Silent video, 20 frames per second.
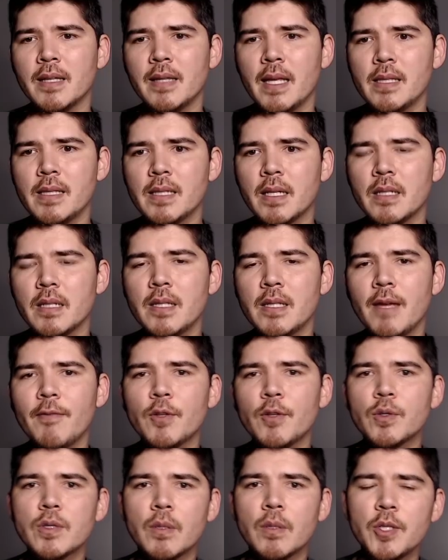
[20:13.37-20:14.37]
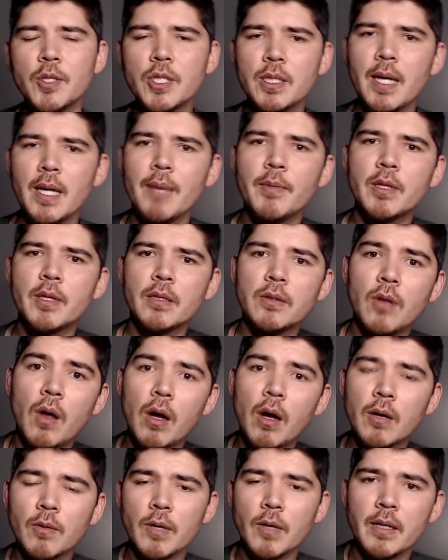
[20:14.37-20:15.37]
that's going to save you so much time in the
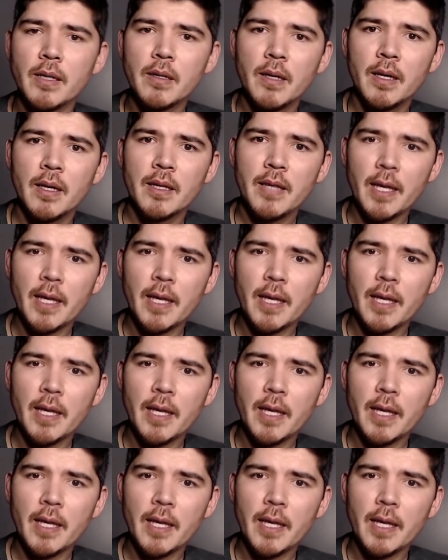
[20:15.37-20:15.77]
long run